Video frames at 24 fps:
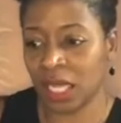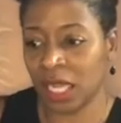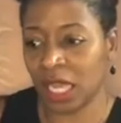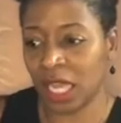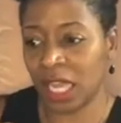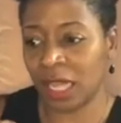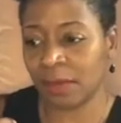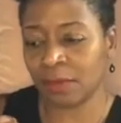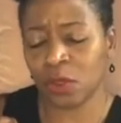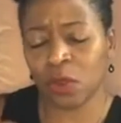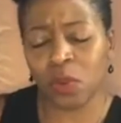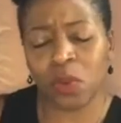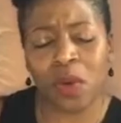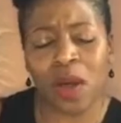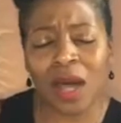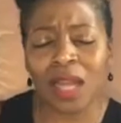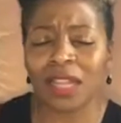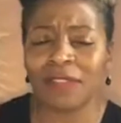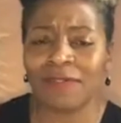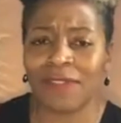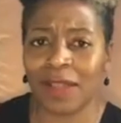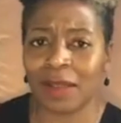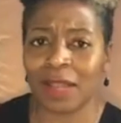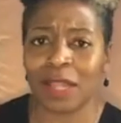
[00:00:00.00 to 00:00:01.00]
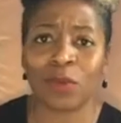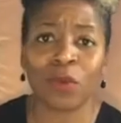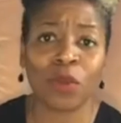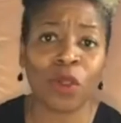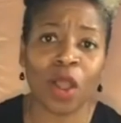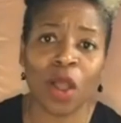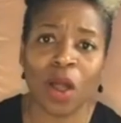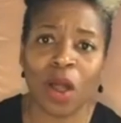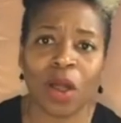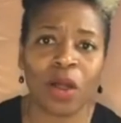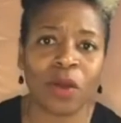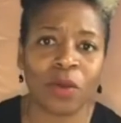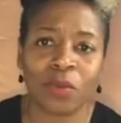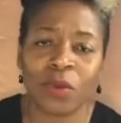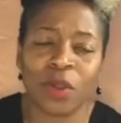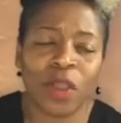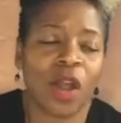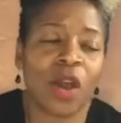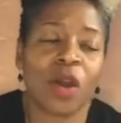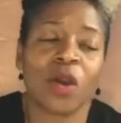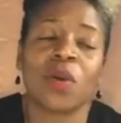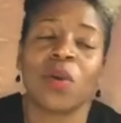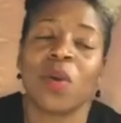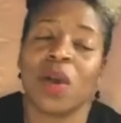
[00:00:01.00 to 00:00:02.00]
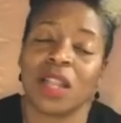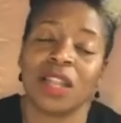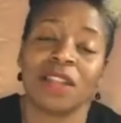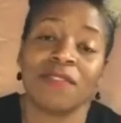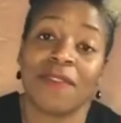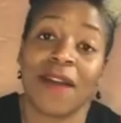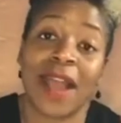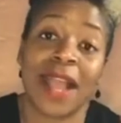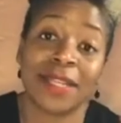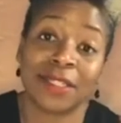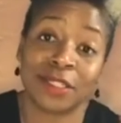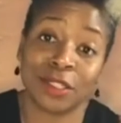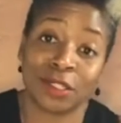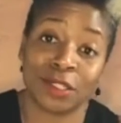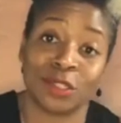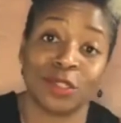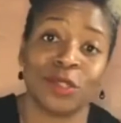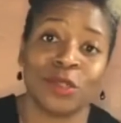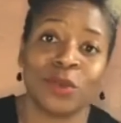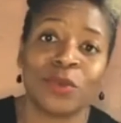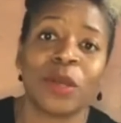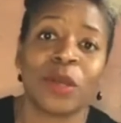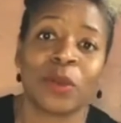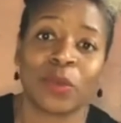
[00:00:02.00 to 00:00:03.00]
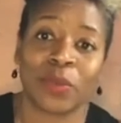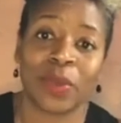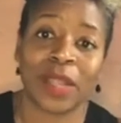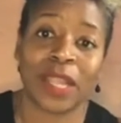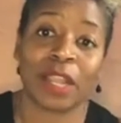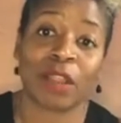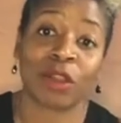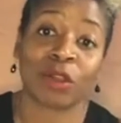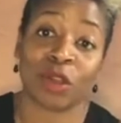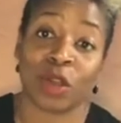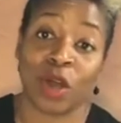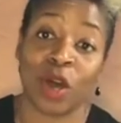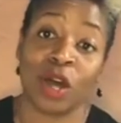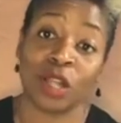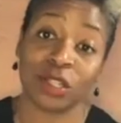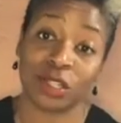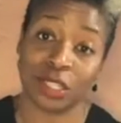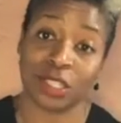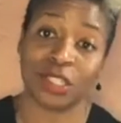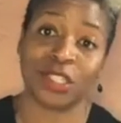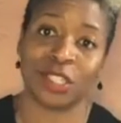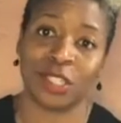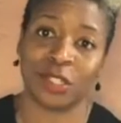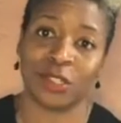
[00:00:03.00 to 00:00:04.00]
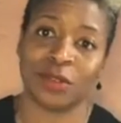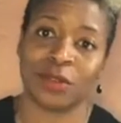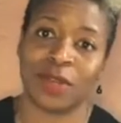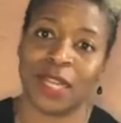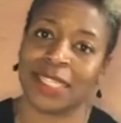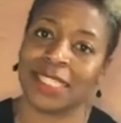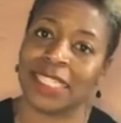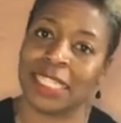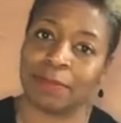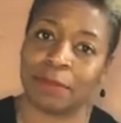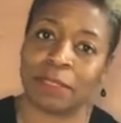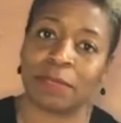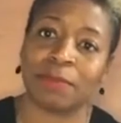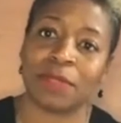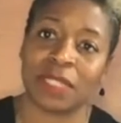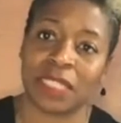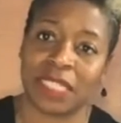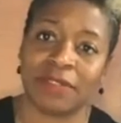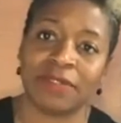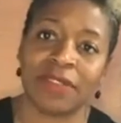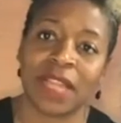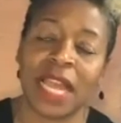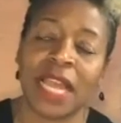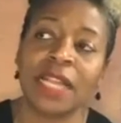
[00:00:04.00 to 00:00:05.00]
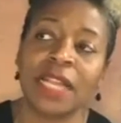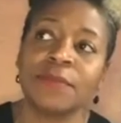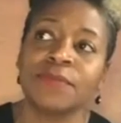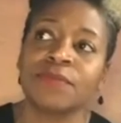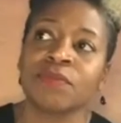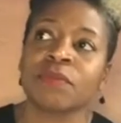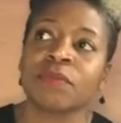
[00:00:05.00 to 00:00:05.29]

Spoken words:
qualified, like we're all qualified to do what we are called to do. I deeply believe that.